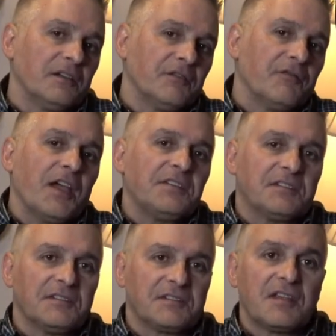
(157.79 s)

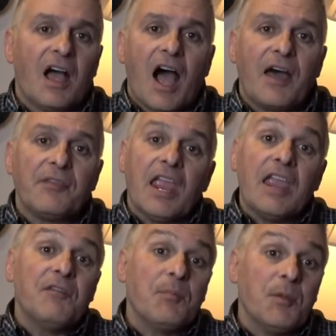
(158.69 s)
devices on the
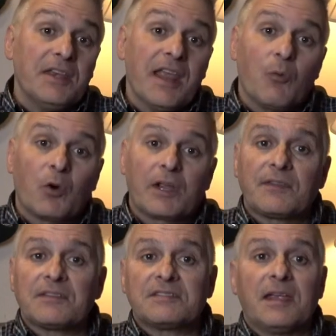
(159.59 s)
AVB network
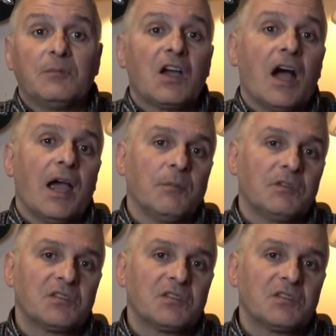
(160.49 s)
at the same time.